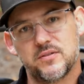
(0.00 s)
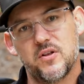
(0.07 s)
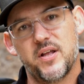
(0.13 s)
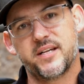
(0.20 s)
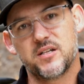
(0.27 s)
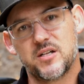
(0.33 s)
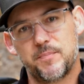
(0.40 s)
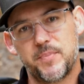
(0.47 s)
So
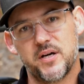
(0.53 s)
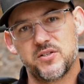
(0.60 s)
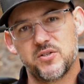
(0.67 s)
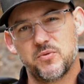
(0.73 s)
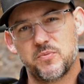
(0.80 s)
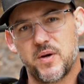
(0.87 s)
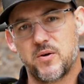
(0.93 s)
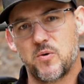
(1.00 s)
like in comparison
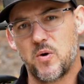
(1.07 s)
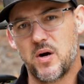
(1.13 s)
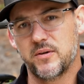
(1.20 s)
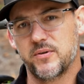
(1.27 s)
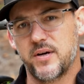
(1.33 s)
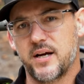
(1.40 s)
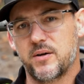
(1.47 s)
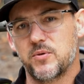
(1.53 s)
with my
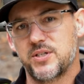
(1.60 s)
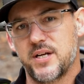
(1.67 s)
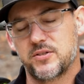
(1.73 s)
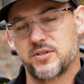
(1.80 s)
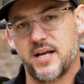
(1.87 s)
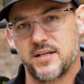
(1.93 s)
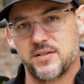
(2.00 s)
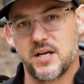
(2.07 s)
Kuat rack, which
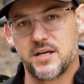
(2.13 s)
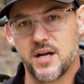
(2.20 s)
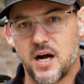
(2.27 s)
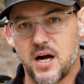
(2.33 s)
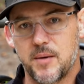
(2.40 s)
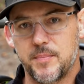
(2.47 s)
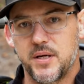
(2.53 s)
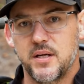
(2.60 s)
actually has a
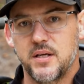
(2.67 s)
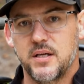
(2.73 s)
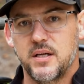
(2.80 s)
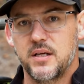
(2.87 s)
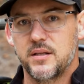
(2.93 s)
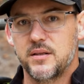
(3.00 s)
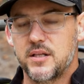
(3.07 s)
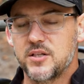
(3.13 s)
knob,
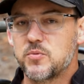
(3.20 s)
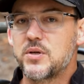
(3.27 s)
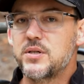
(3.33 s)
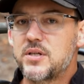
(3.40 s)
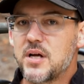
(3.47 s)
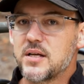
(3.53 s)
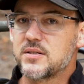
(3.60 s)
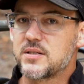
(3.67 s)
this one
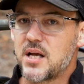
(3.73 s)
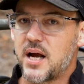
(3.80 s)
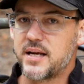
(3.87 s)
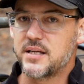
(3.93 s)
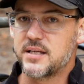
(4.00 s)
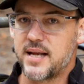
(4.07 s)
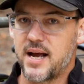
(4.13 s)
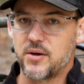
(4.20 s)
does
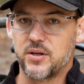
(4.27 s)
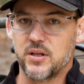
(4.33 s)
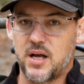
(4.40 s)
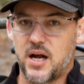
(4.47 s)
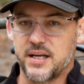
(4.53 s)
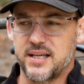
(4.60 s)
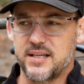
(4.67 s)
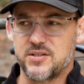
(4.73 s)
tighten down a
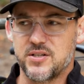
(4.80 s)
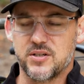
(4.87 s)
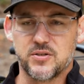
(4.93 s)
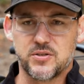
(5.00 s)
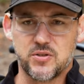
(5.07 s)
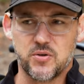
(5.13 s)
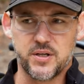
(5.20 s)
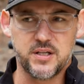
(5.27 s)
lot easier,
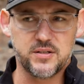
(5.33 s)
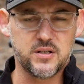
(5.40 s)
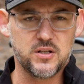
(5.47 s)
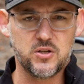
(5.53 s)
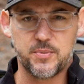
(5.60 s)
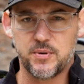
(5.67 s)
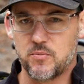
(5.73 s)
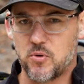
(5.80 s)
so it is a
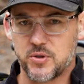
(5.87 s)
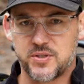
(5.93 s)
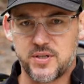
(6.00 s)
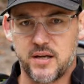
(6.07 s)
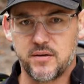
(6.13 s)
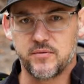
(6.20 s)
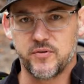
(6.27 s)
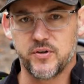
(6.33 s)
little bit more
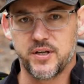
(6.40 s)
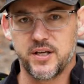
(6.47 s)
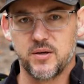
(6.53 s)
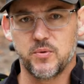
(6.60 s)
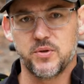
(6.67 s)
set and forget.